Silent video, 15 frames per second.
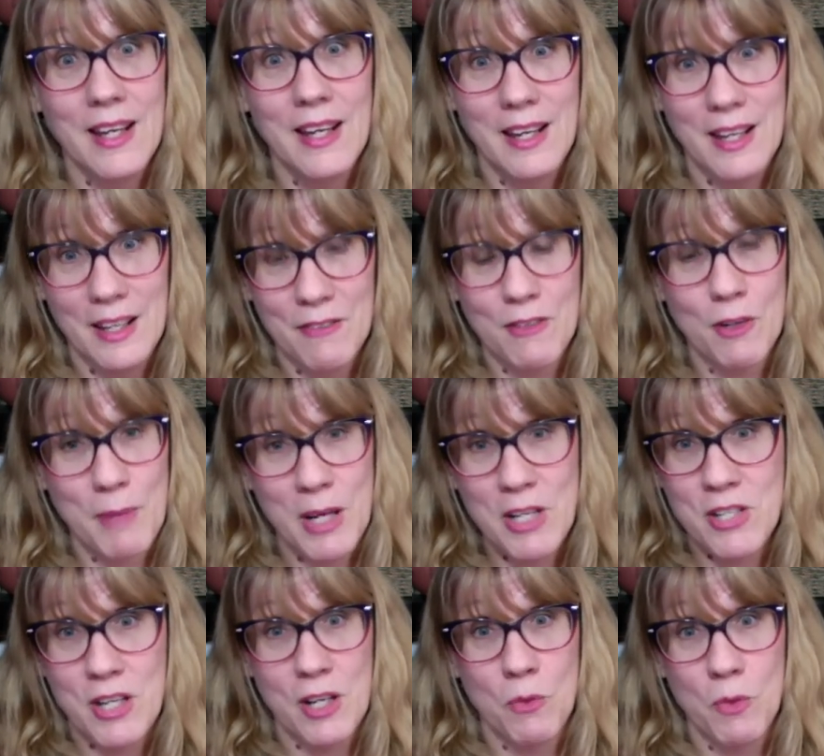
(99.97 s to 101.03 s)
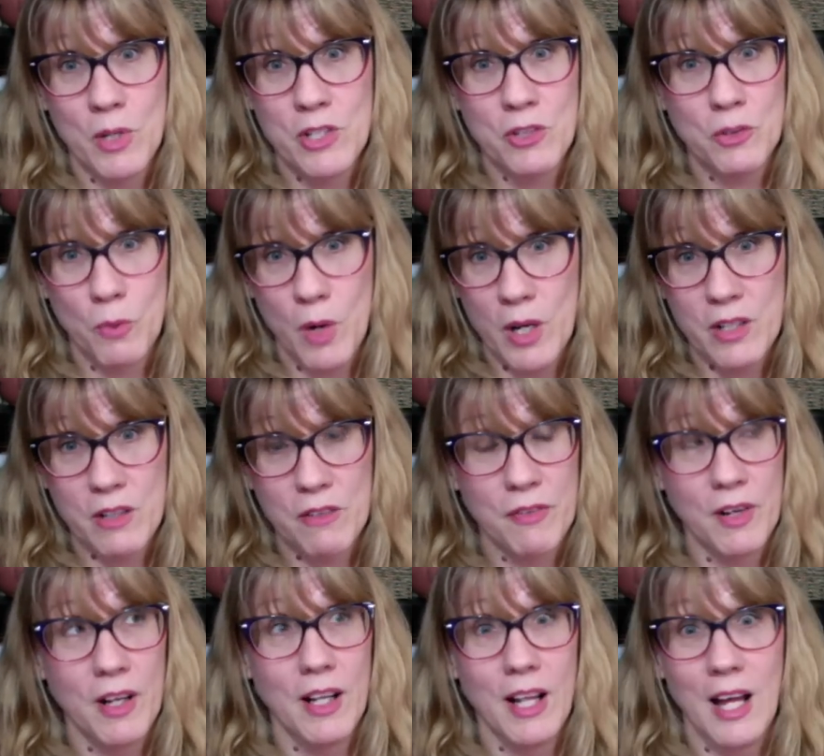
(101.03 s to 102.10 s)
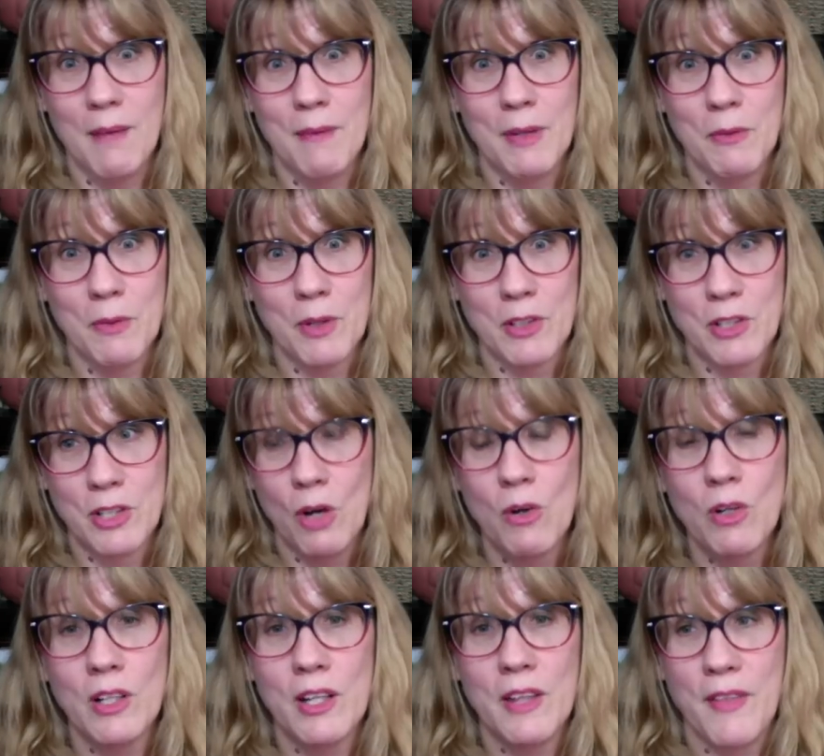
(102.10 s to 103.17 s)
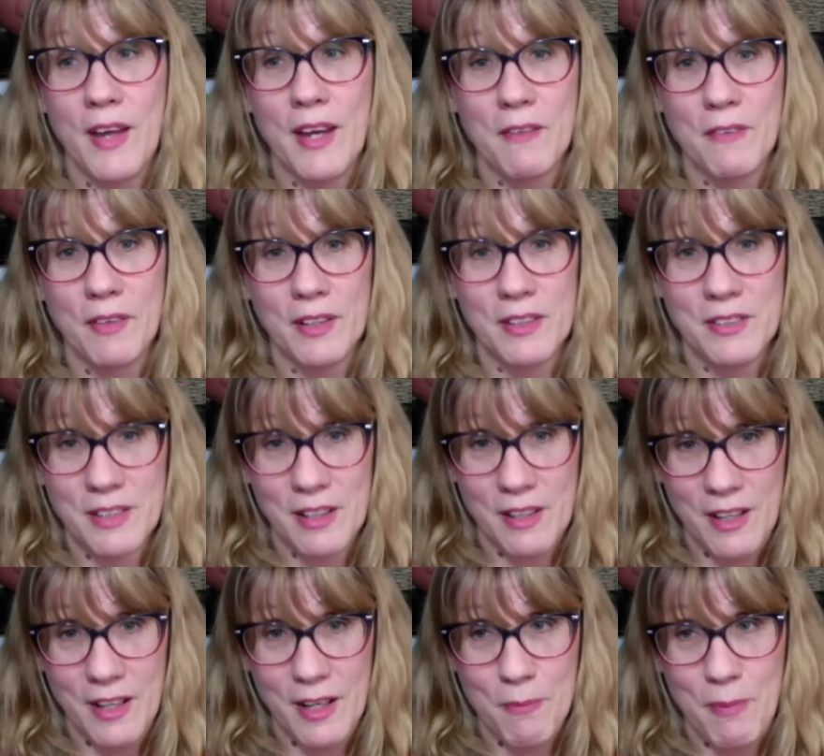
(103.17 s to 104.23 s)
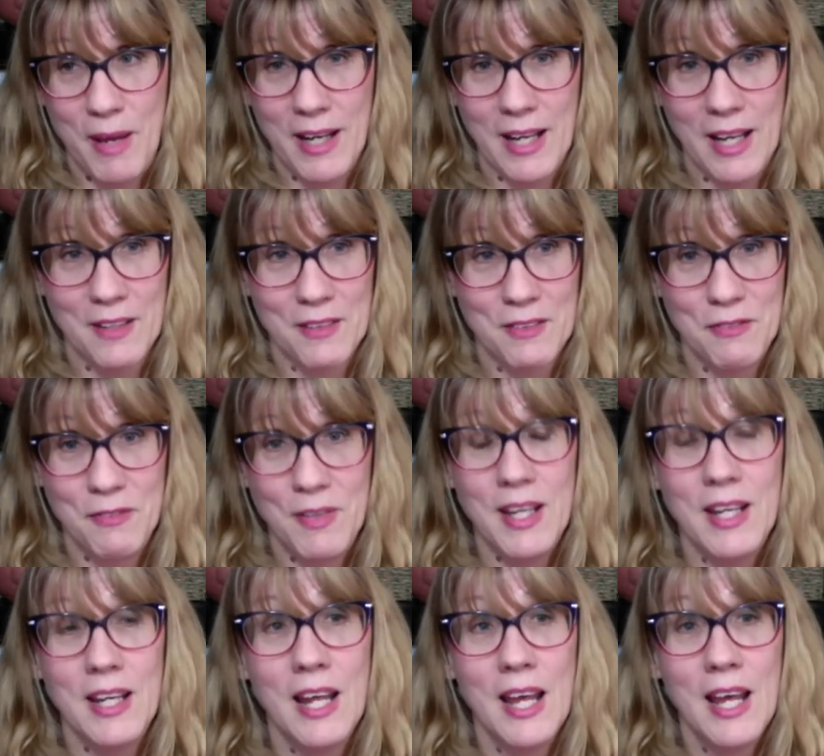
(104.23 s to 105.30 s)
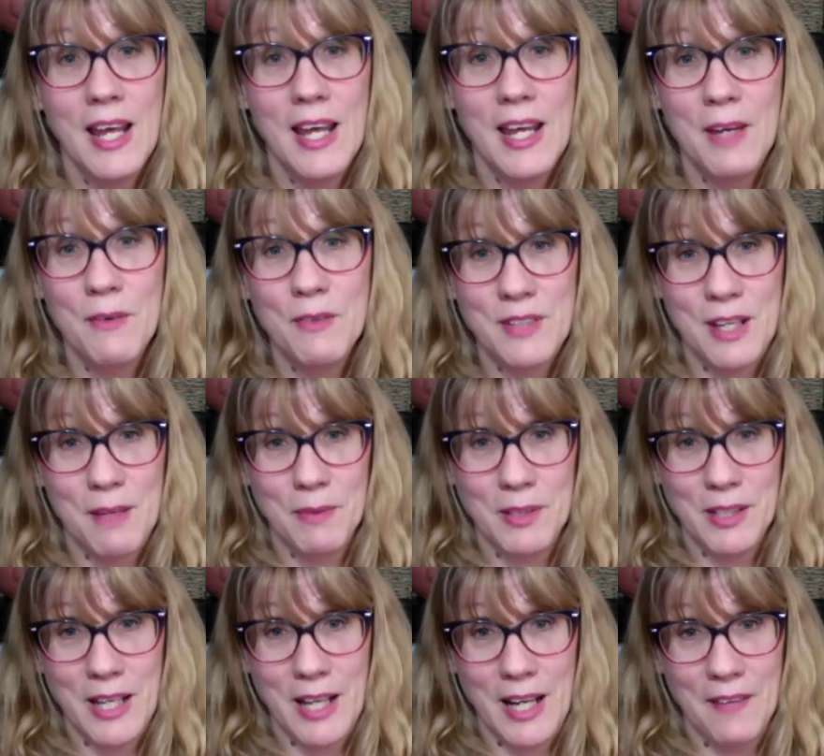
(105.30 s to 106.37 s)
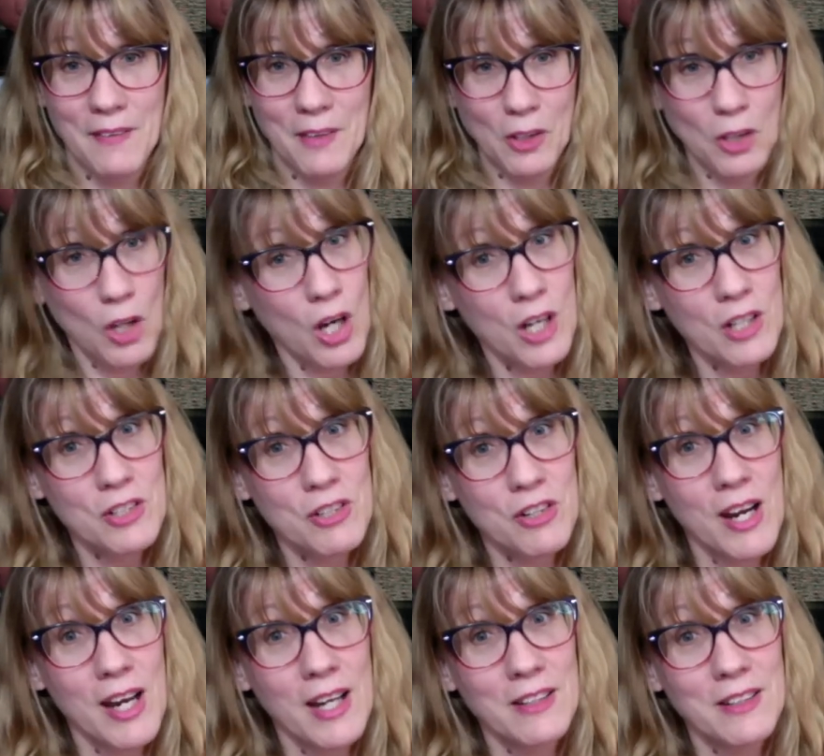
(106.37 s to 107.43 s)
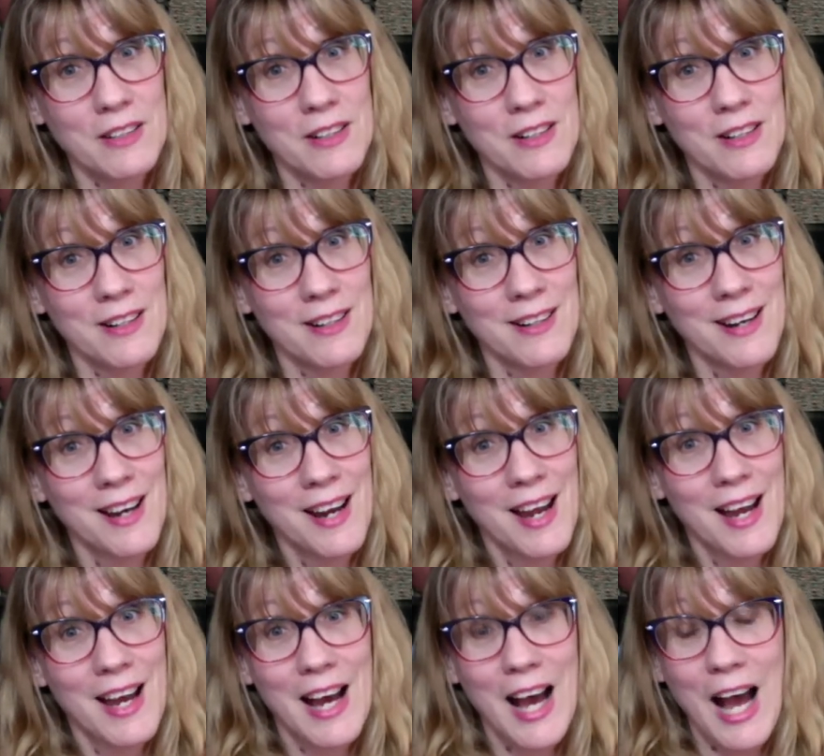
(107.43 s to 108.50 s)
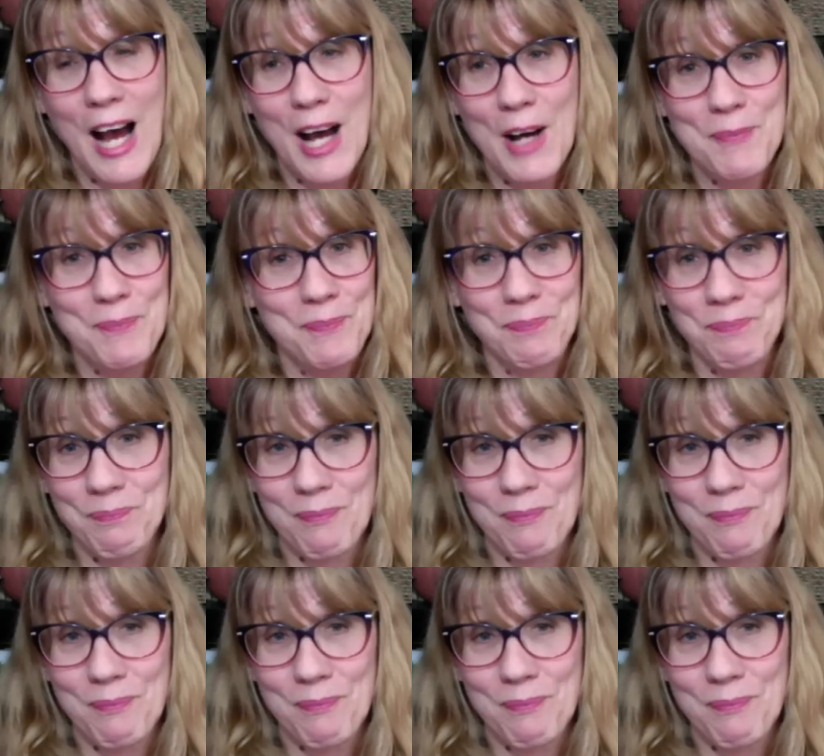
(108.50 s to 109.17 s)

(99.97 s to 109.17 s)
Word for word: in remission, which is wonderful. I mean, we're totally thankful. He's starting to get back on his feet. He was able to get on the lawn tractor. Um,